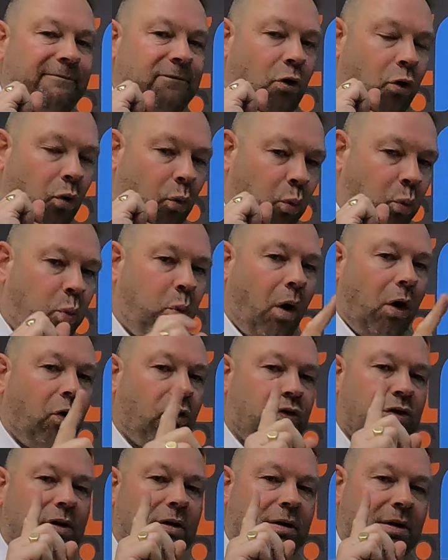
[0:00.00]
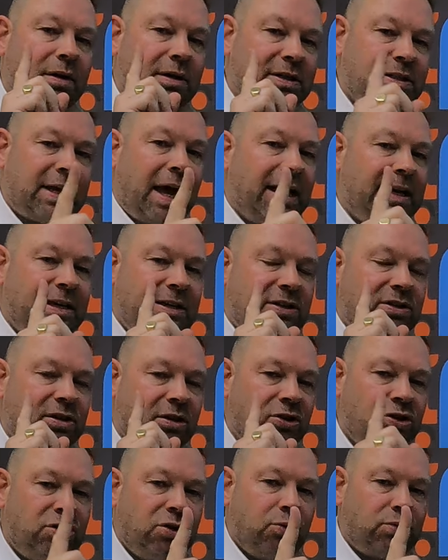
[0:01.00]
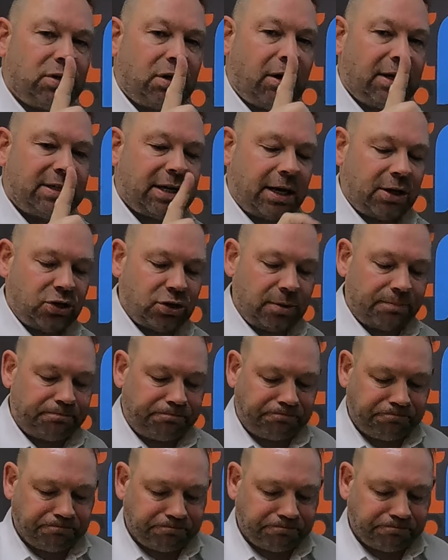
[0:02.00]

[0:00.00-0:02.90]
for 1 day's utilisation.